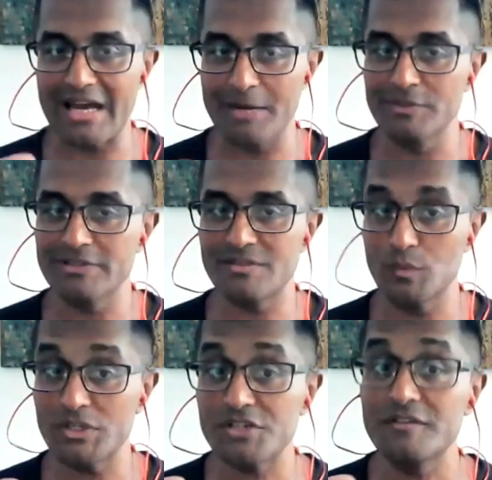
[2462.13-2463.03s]

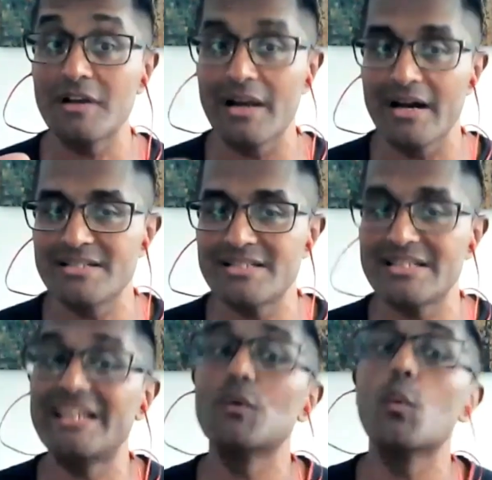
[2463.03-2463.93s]
of the
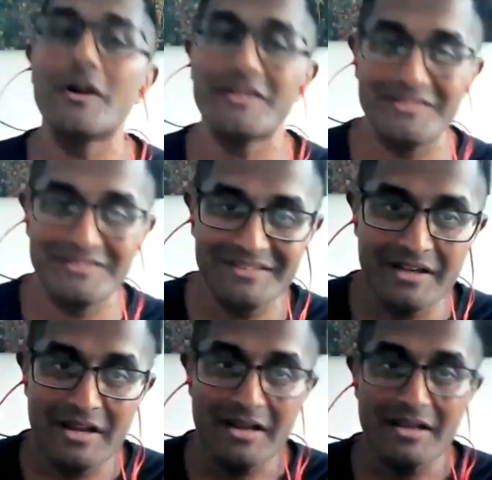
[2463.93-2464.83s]
lions eat what.
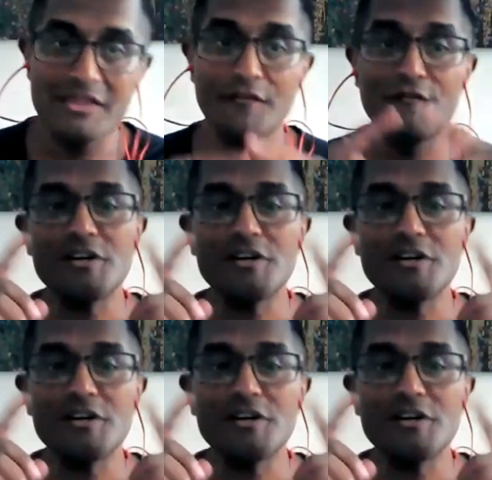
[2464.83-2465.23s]
The